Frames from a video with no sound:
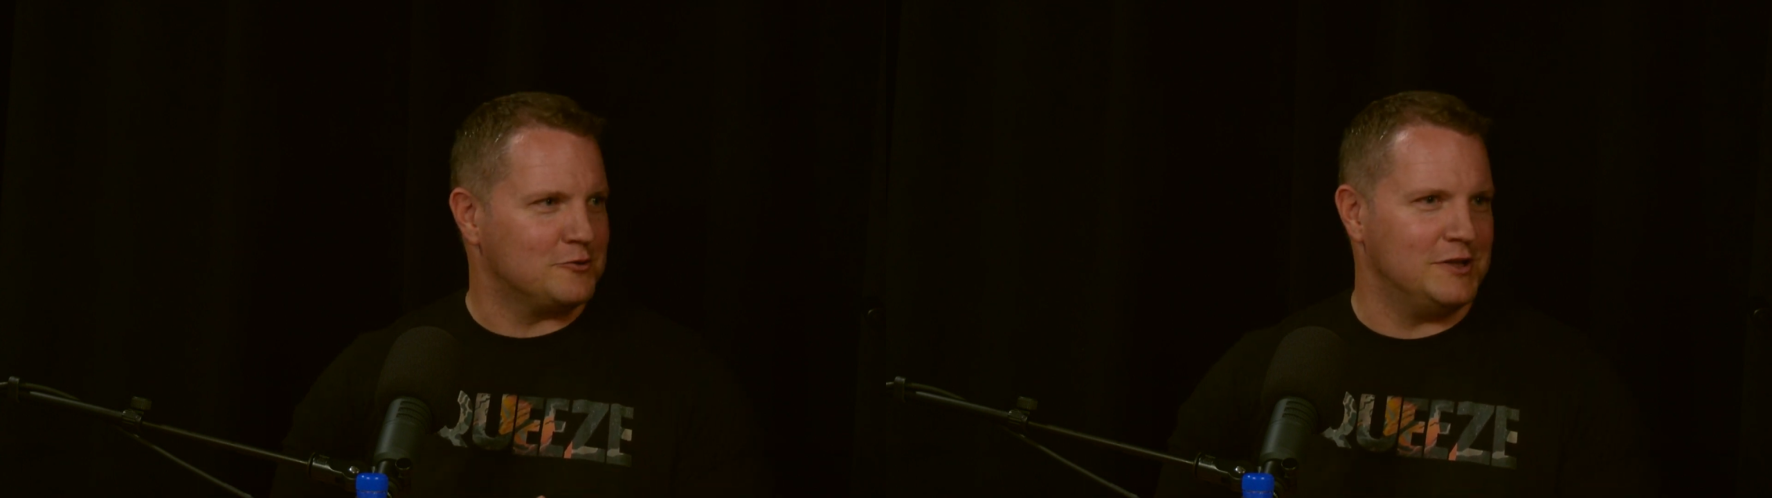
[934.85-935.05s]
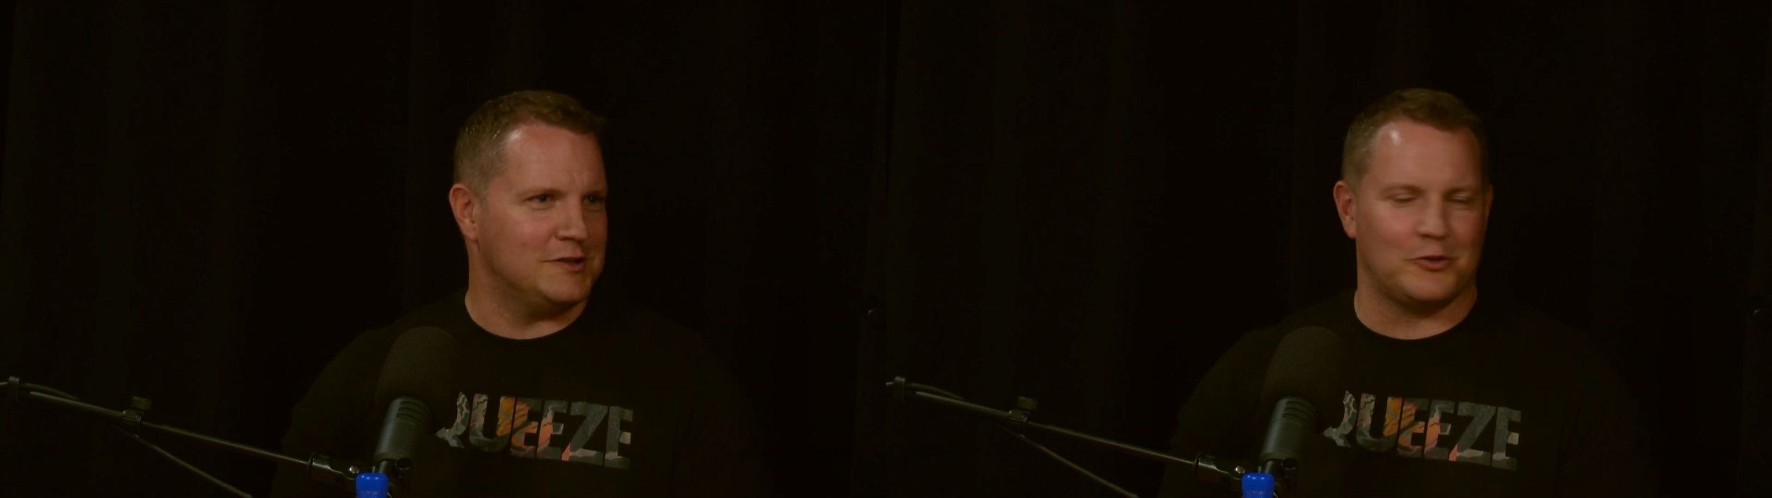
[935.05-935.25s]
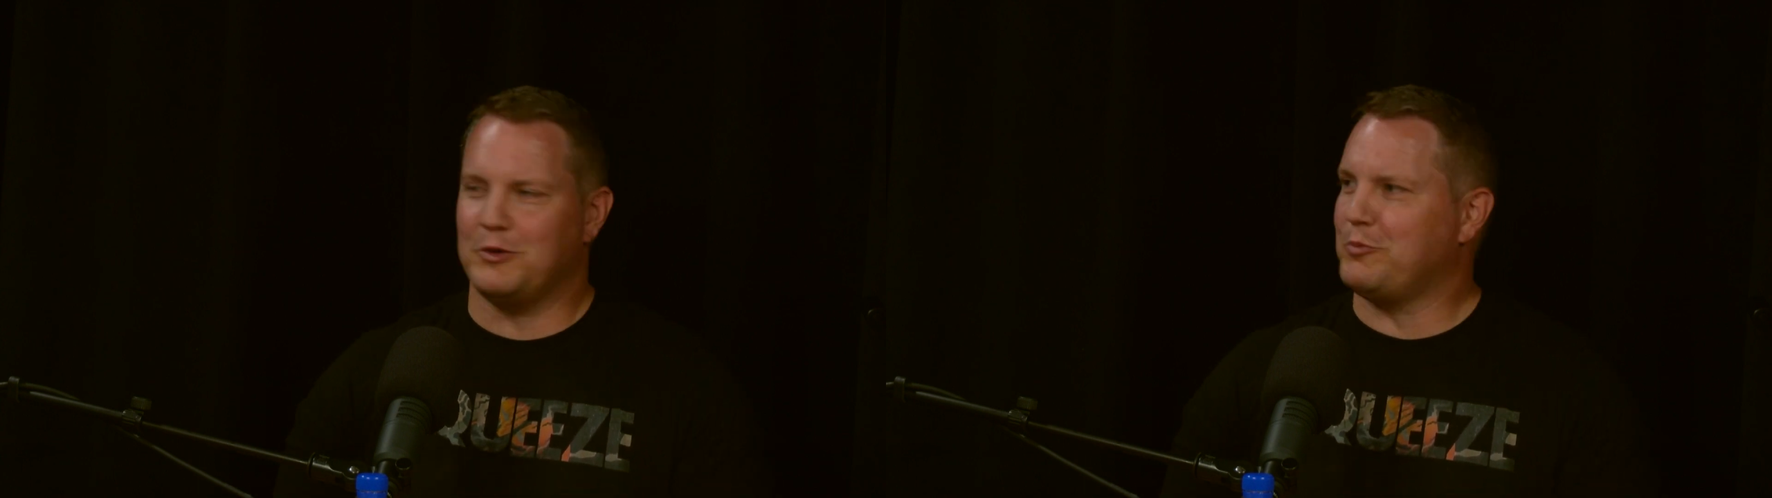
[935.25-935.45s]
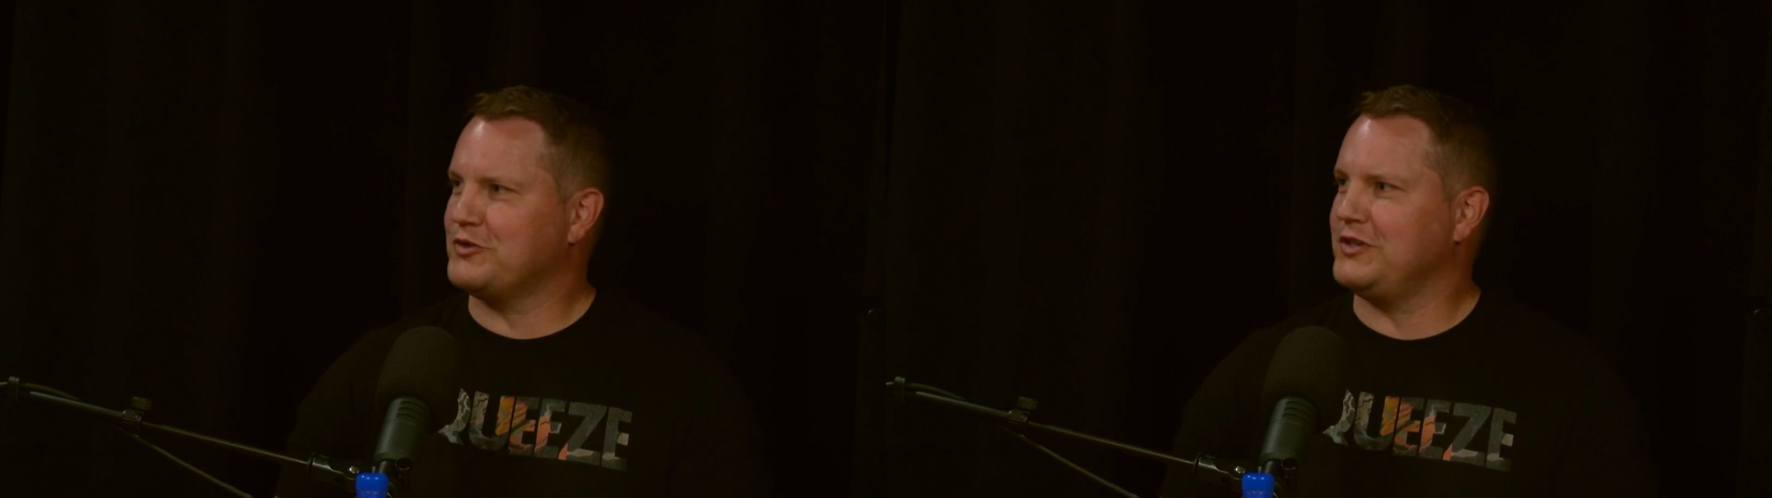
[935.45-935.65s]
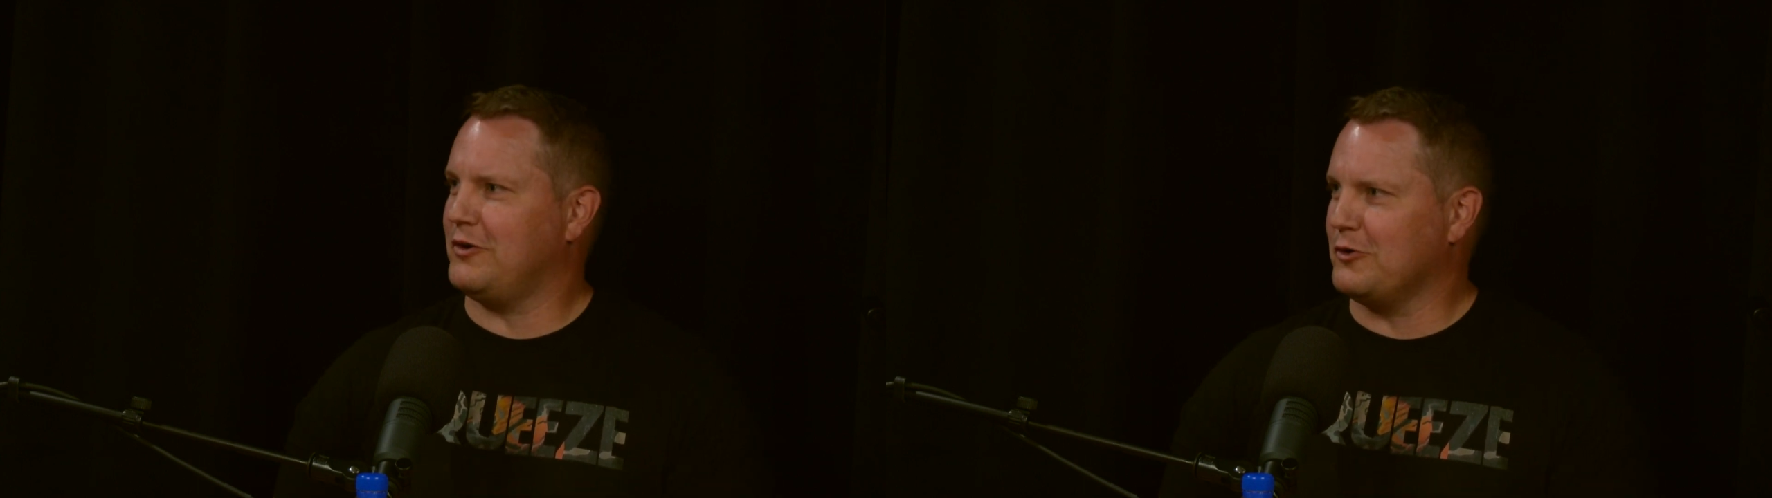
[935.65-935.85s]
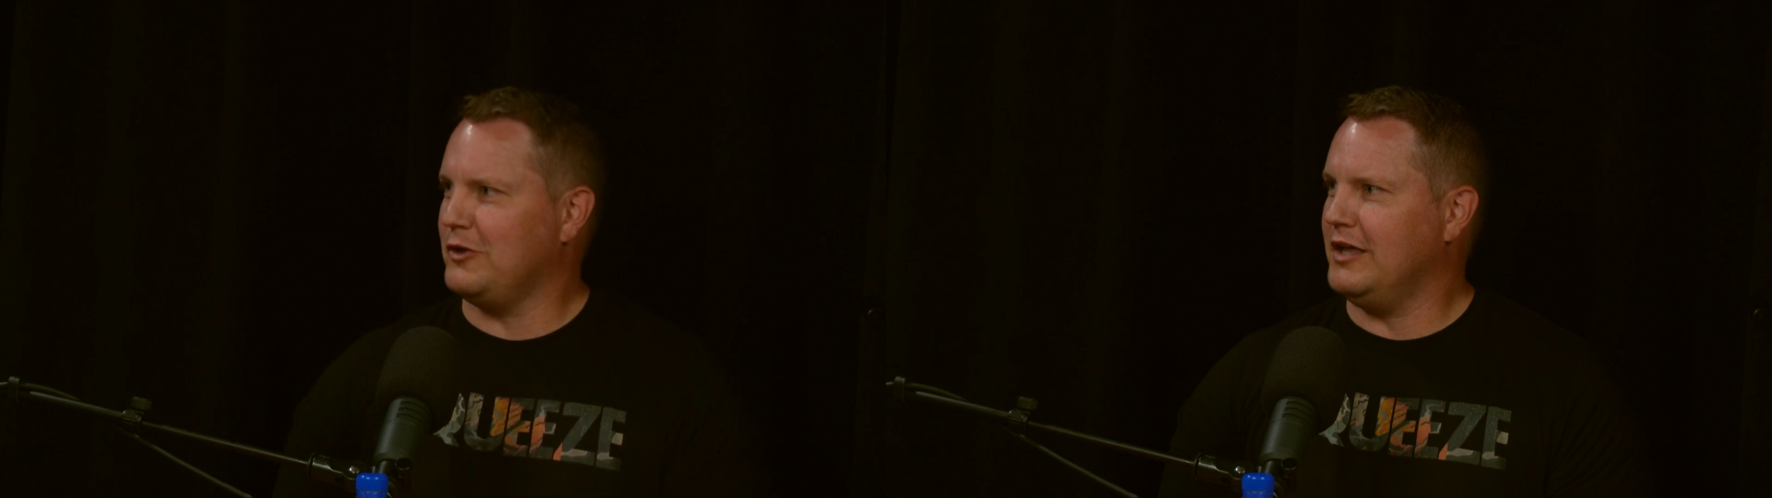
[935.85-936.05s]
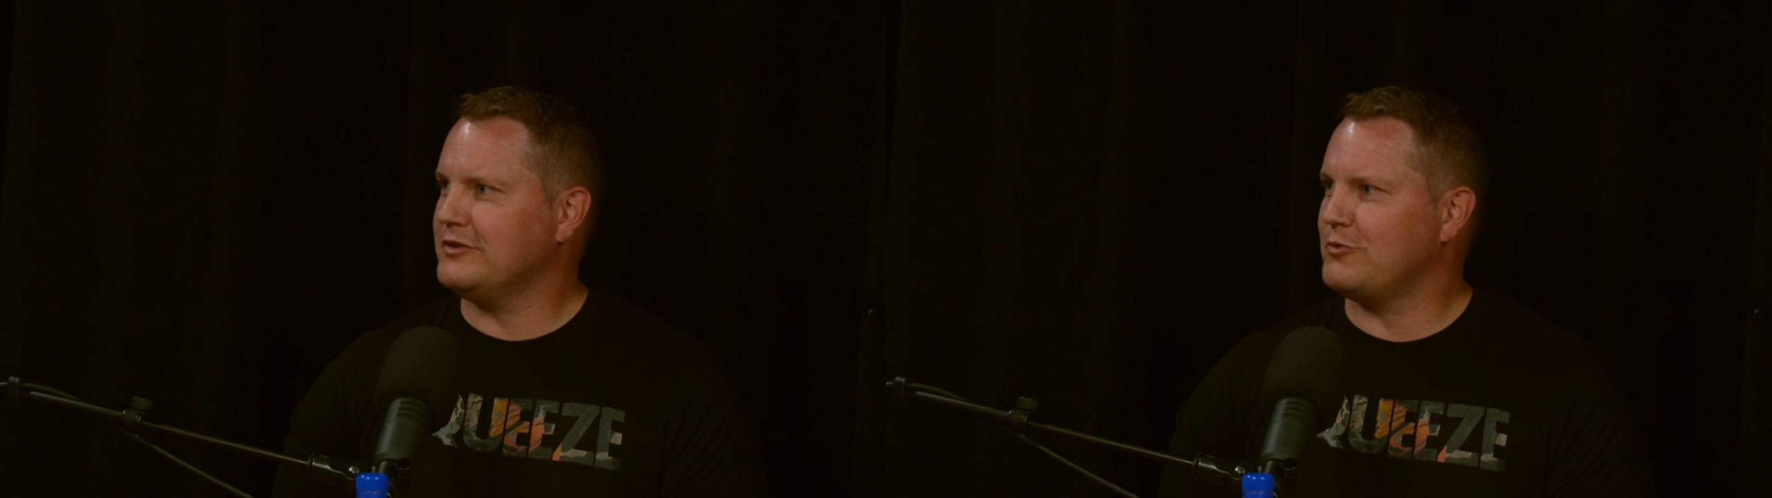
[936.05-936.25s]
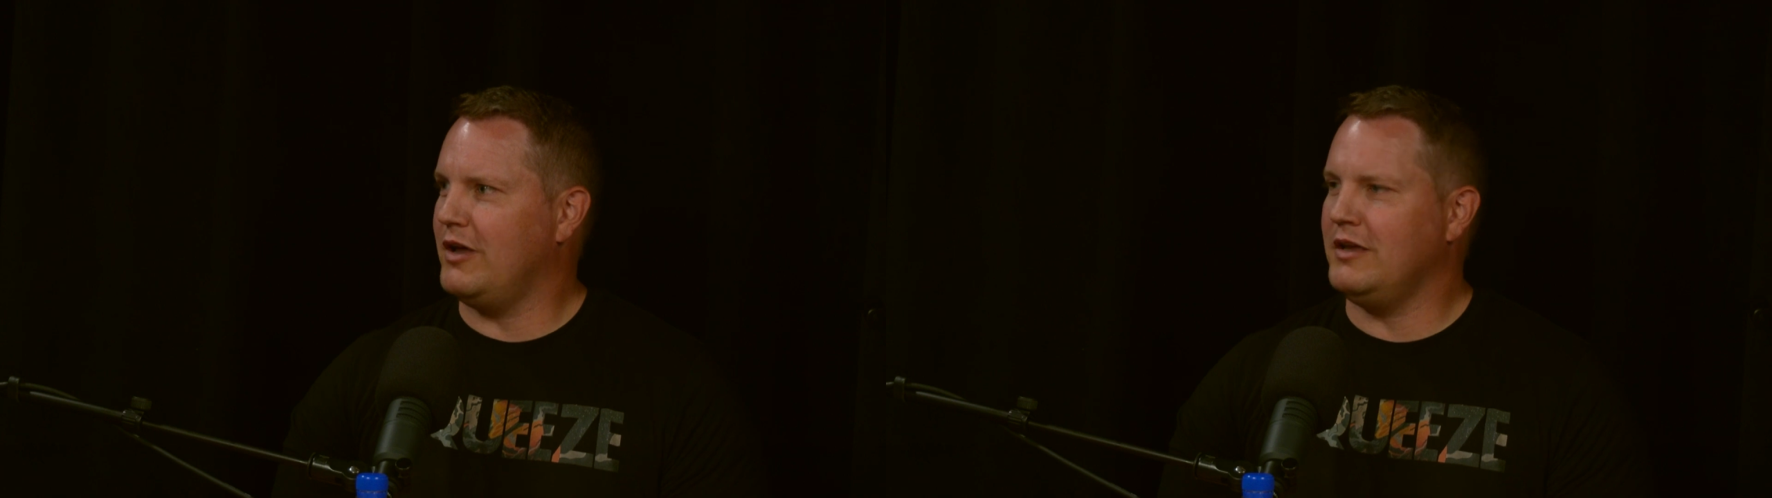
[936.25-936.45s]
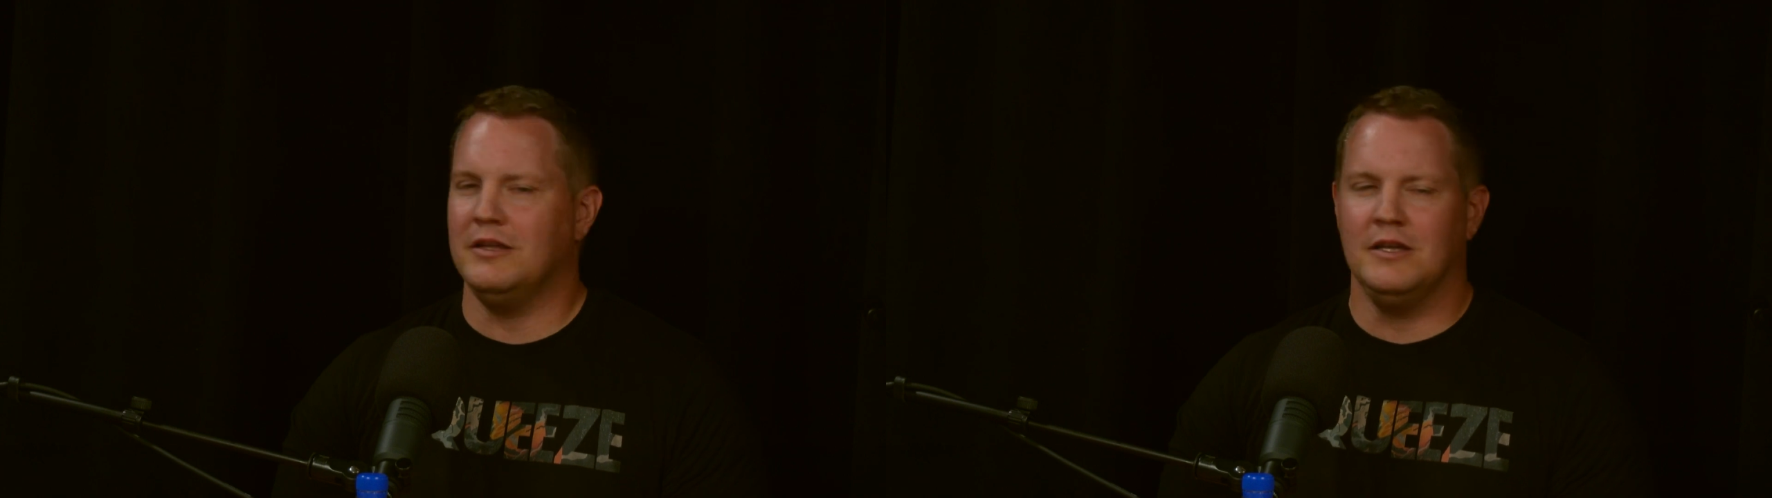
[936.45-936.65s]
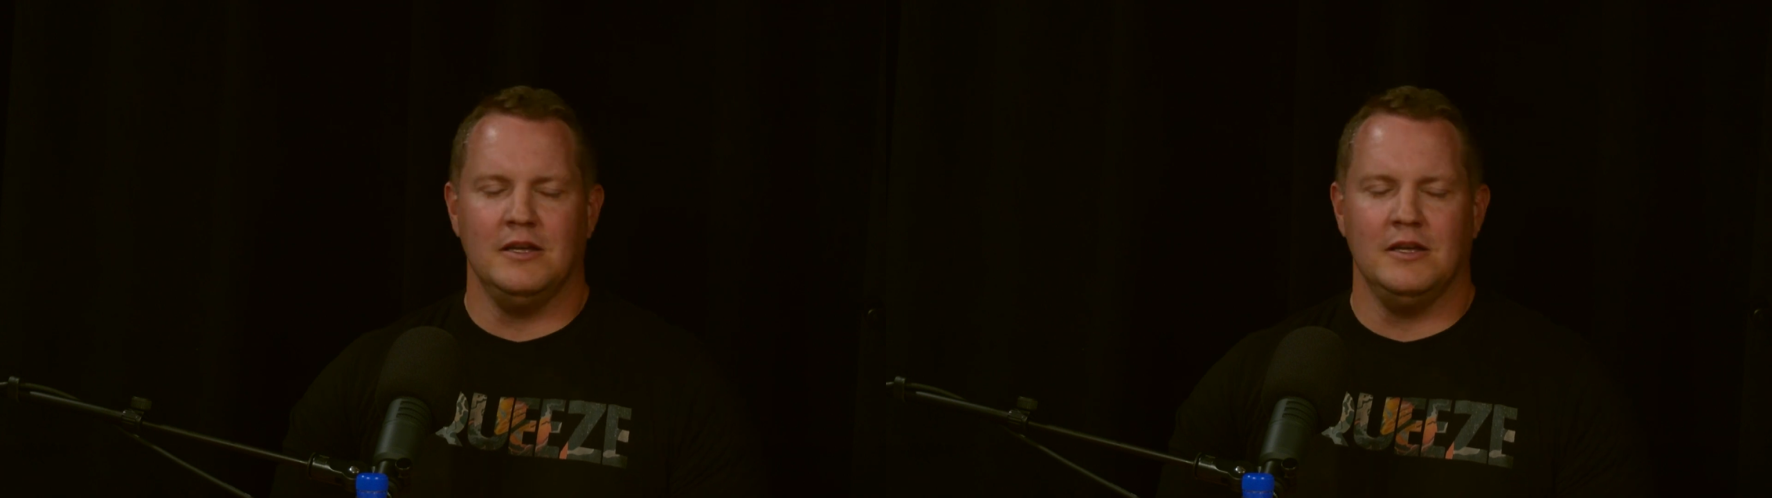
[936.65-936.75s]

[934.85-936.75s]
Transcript: rates at 3% or less, right?